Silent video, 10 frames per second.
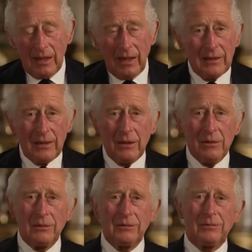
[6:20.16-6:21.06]
I
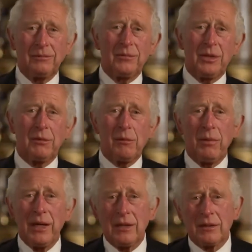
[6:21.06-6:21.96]
know she will
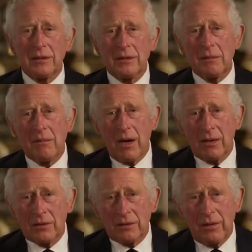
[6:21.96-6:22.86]
bring to the
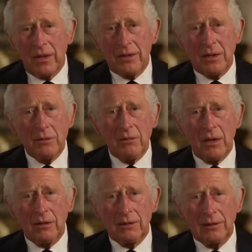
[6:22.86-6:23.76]
demands of her new
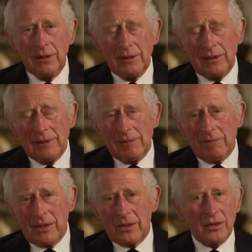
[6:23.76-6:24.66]
role
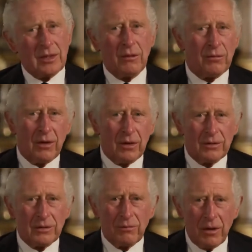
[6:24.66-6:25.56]
the
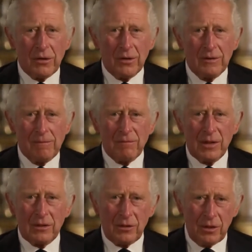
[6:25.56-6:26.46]
steadfast devotion
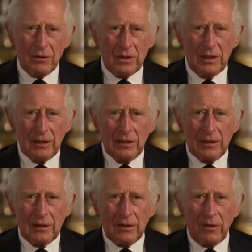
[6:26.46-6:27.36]
to duty
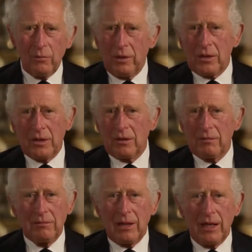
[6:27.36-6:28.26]
on
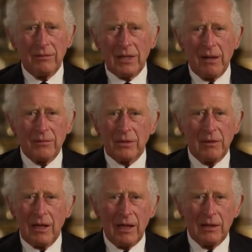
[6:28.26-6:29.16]
which I have come to
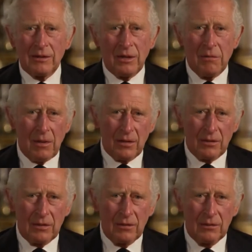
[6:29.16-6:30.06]
rely so
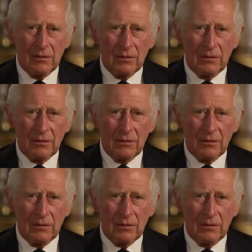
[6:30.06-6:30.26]
much.